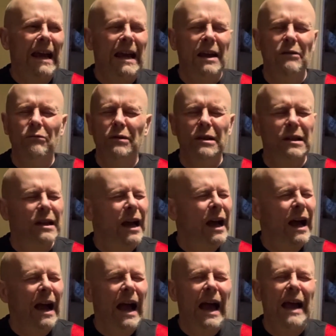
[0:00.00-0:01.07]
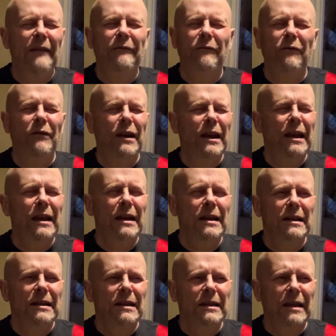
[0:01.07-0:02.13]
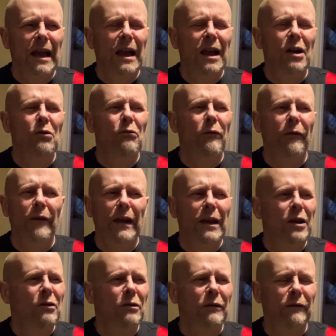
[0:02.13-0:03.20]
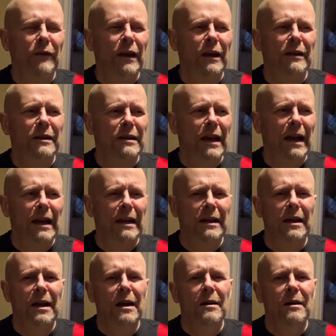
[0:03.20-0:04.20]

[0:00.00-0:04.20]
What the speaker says: It was every single thing you could think of saying,